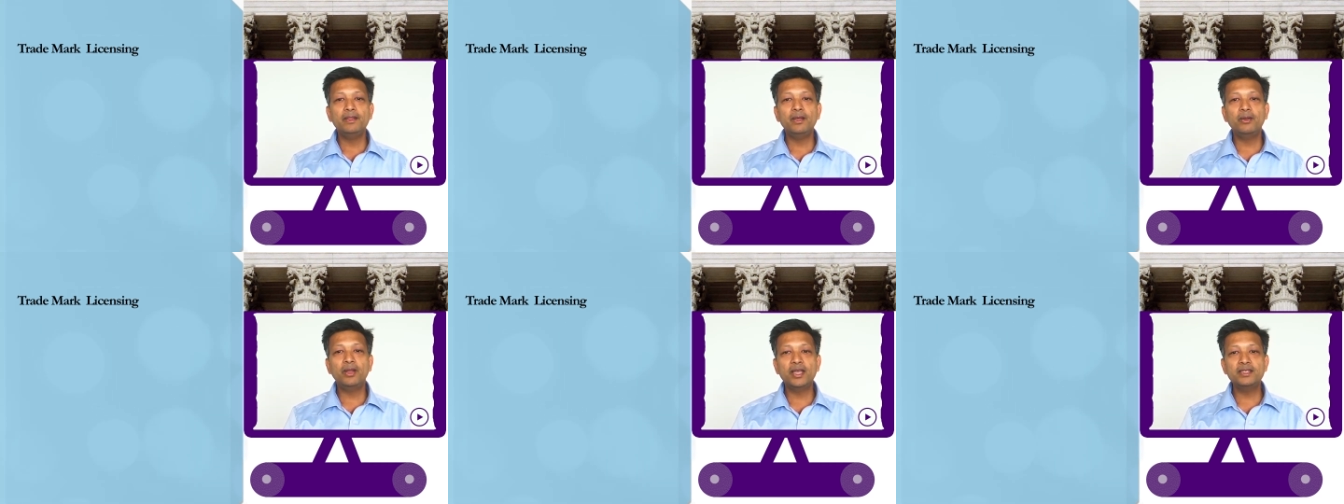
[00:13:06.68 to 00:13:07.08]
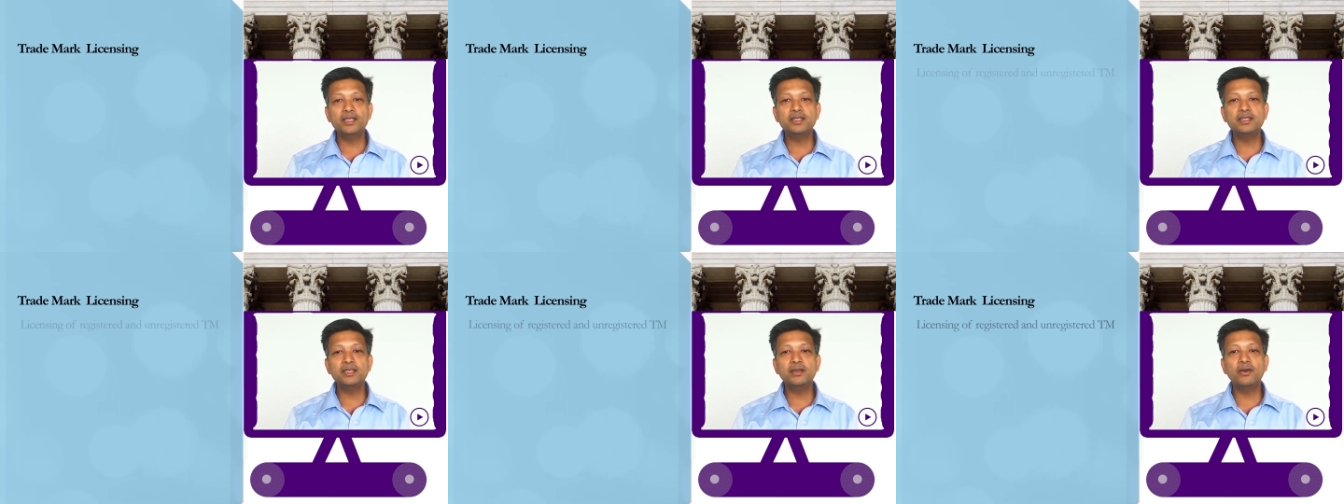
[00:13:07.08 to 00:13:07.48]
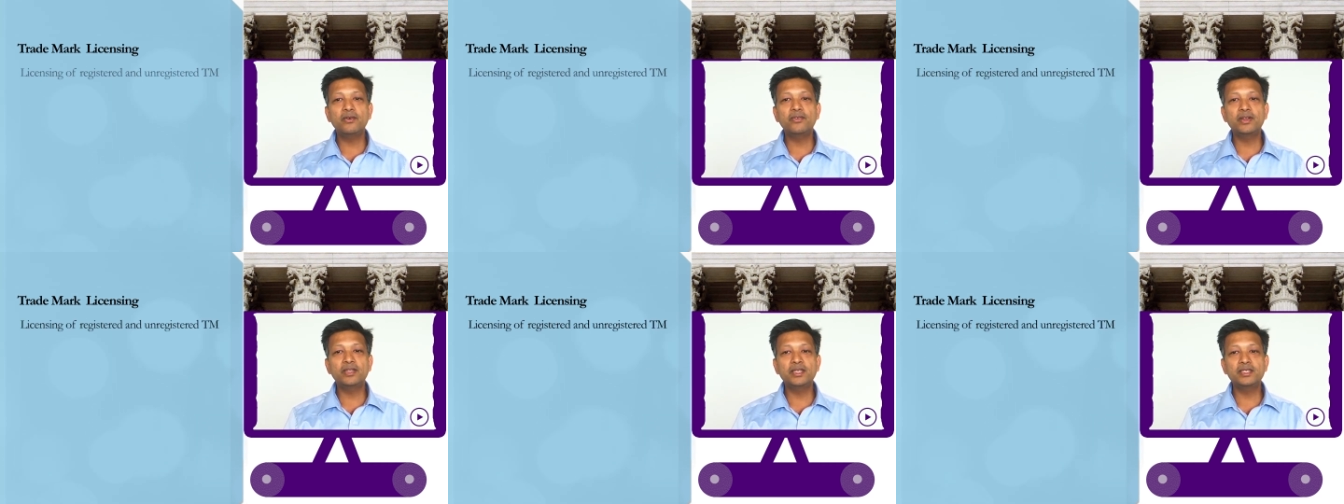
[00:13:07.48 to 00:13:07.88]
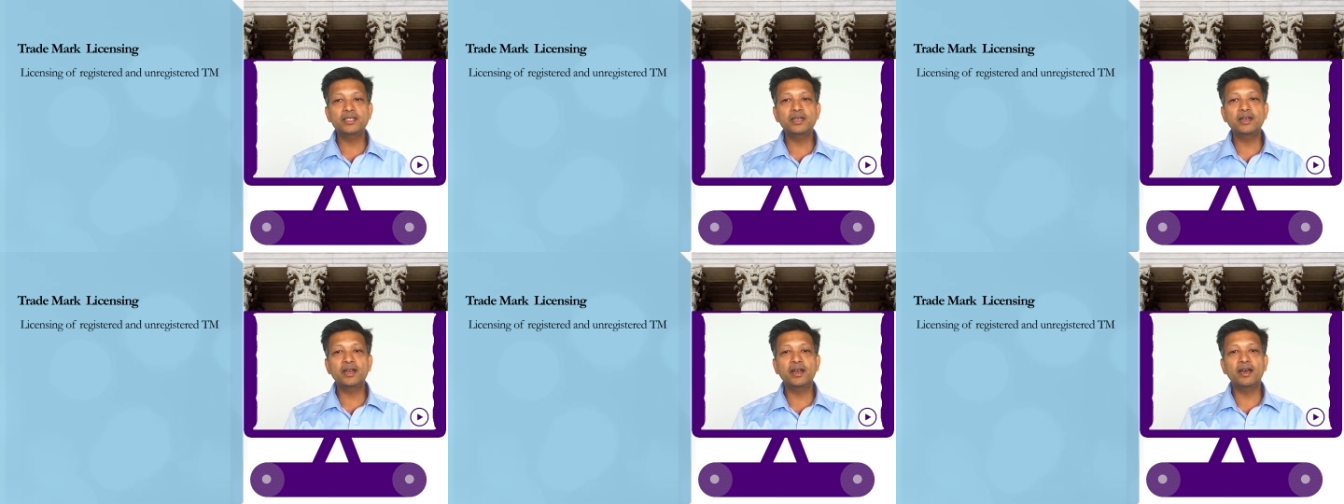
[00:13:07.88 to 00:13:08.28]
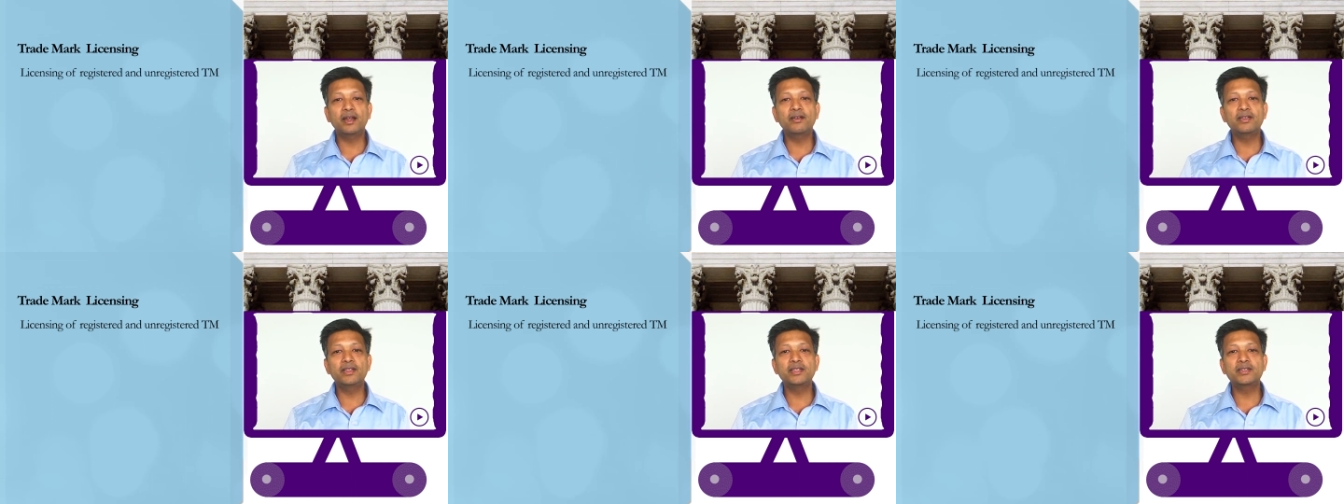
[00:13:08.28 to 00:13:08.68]
Now licensing of registered and
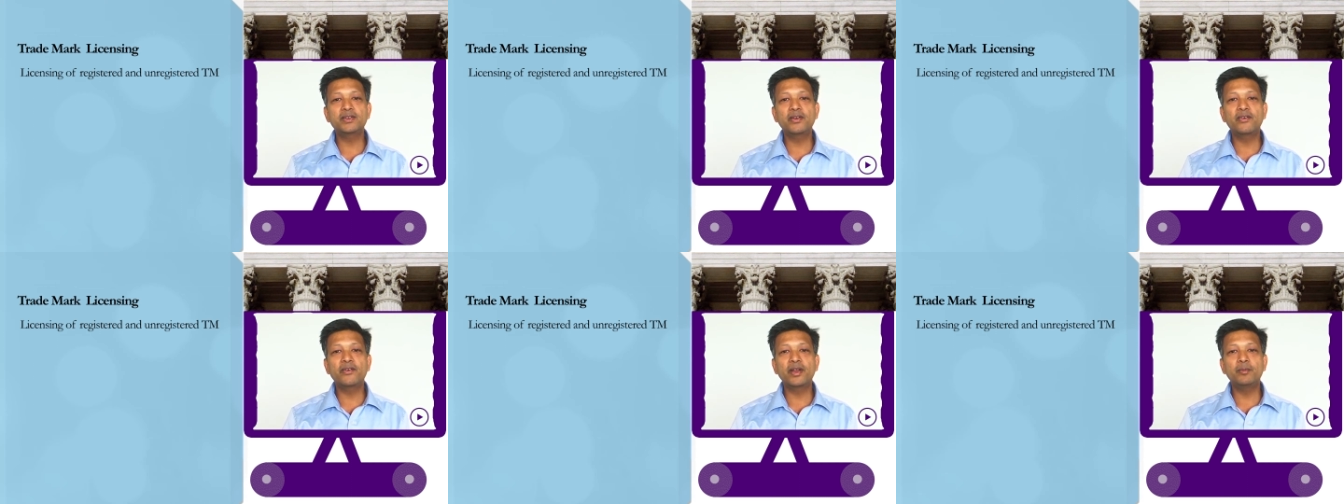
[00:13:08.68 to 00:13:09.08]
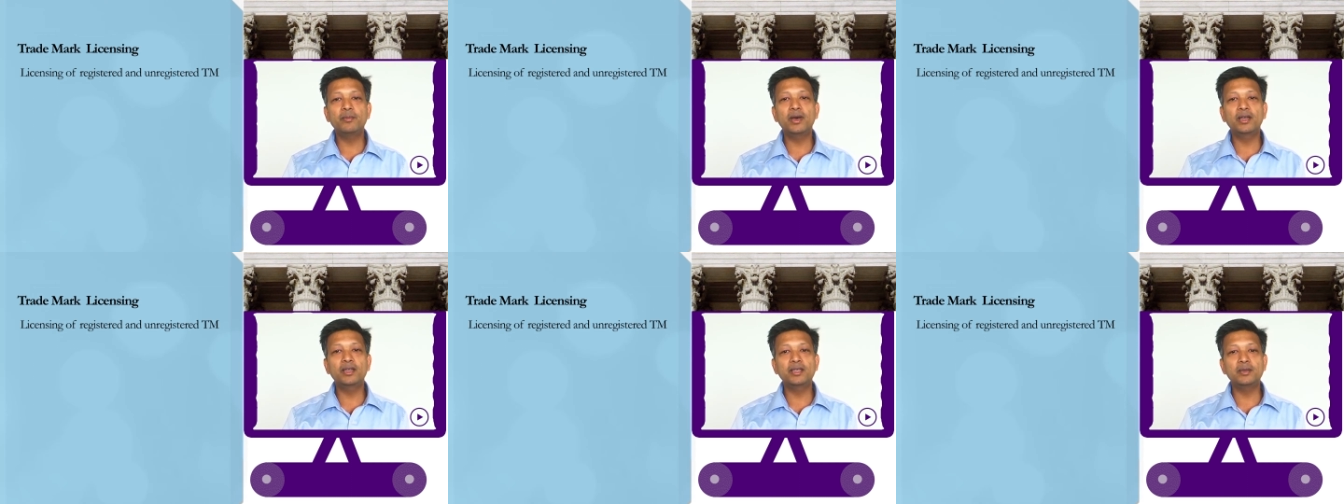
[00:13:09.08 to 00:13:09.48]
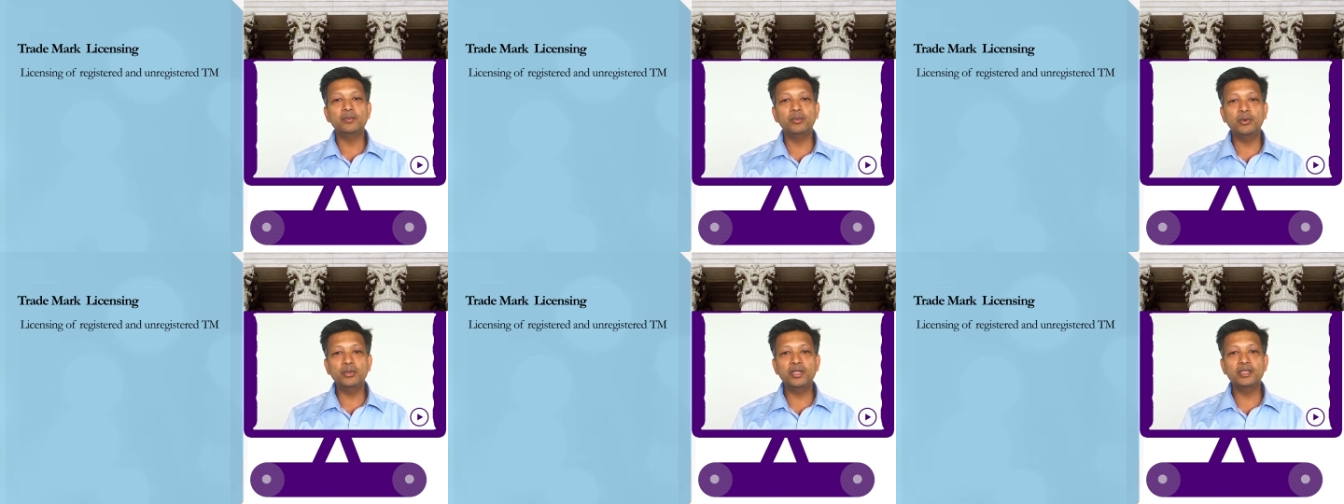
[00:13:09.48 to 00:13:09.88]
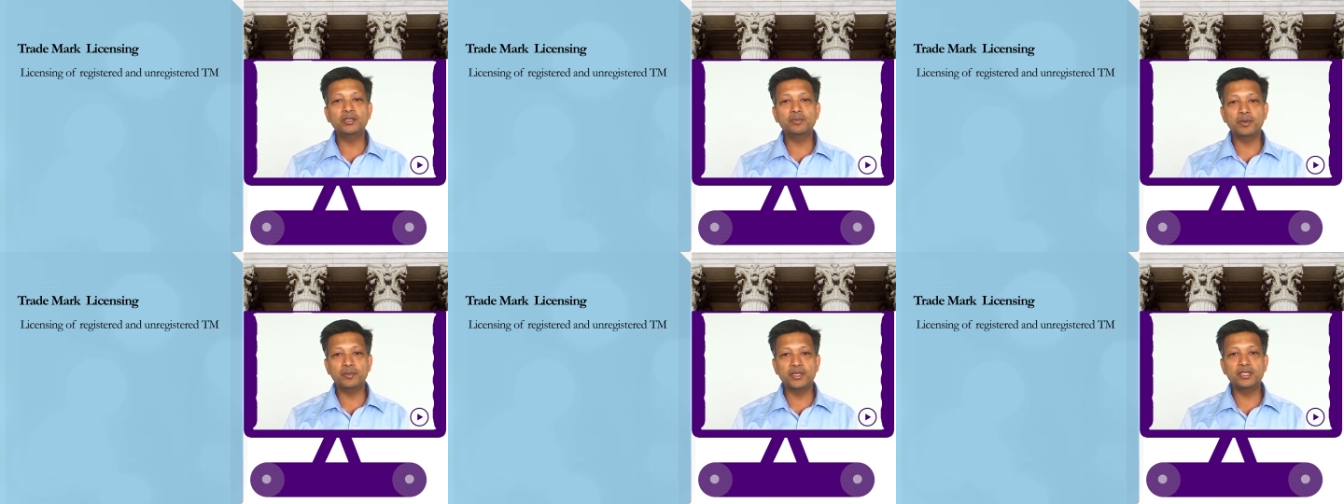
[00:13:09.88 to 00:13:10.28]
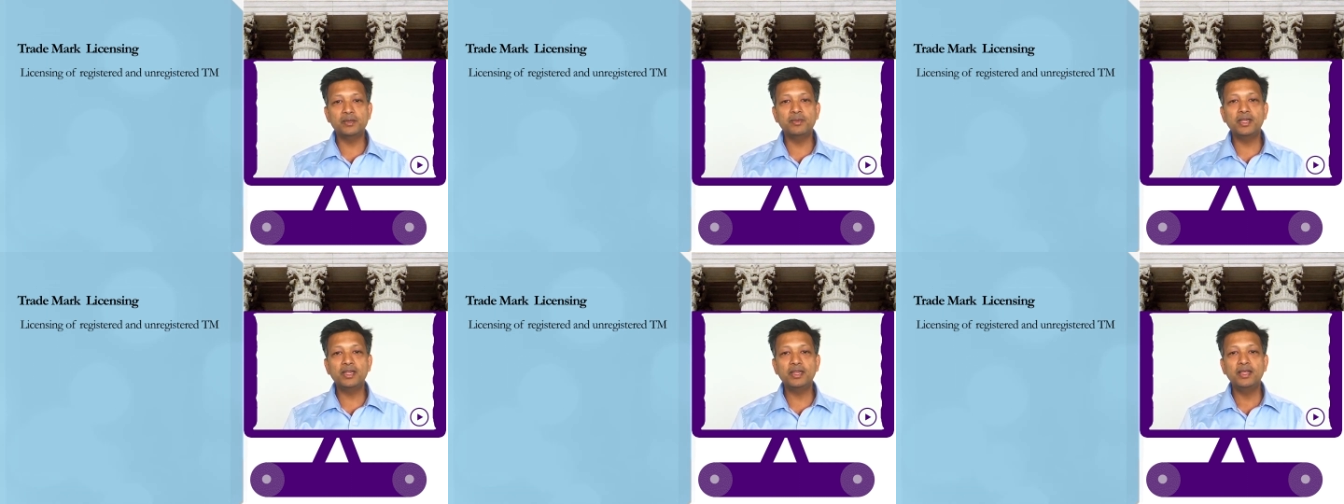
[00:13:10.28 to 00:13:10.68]
unregistered trademark both is
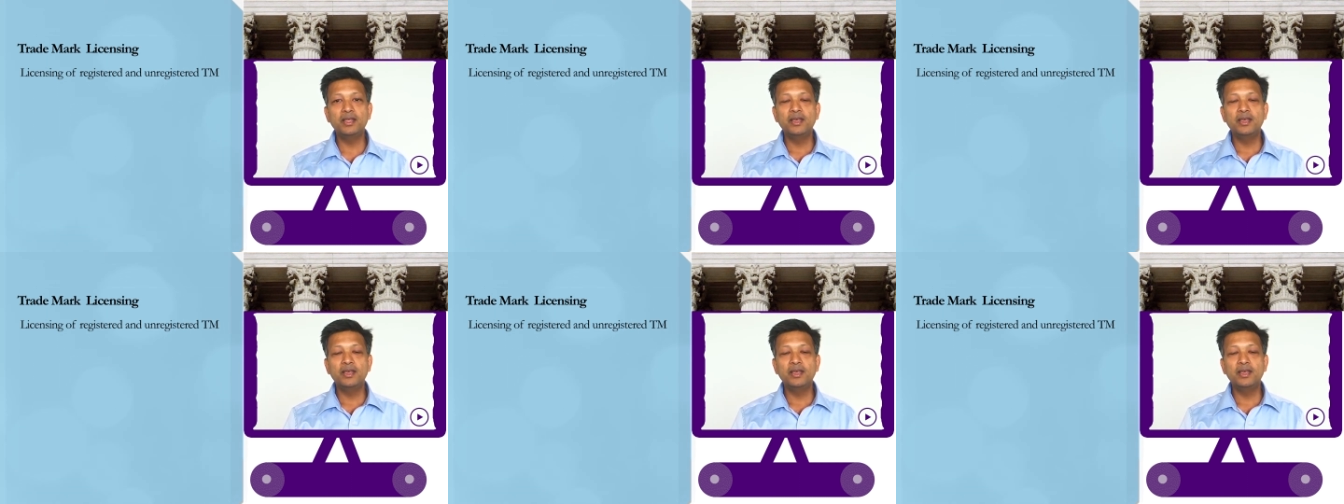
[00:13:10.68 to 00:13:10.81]
permissible.